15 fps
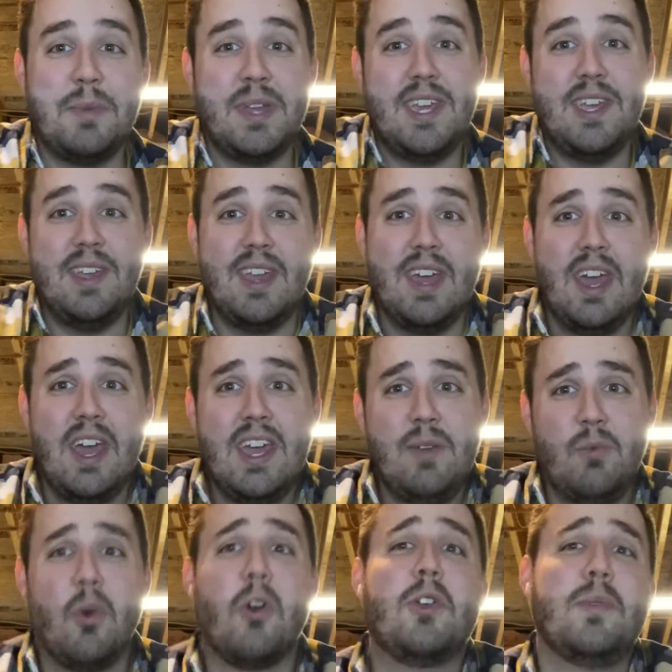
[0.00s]
I mean, he
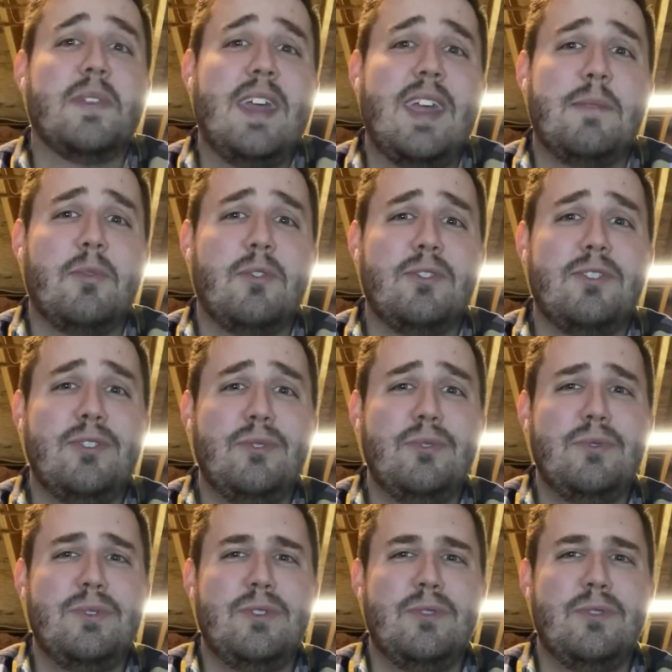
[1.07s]
worked with Campbell to